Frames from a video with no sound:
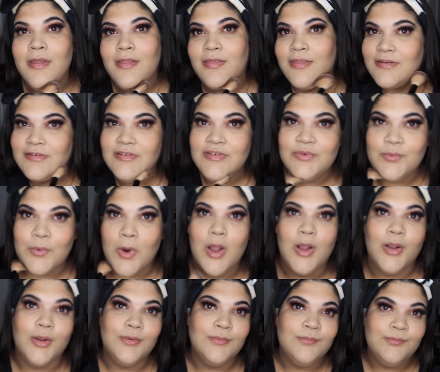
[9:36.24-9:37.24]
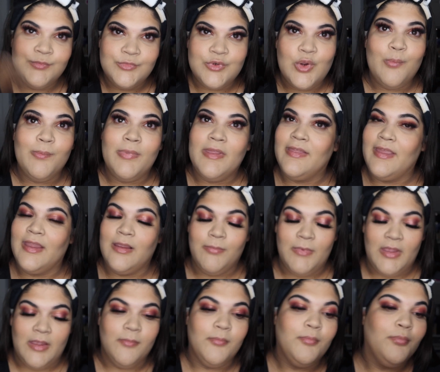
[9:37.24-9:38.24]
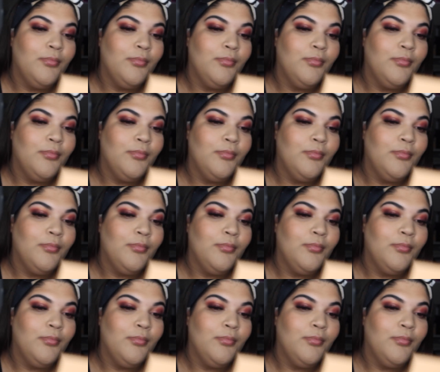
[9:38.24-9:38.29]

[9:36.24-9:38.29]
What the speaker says: this is wrong. Don't be like me.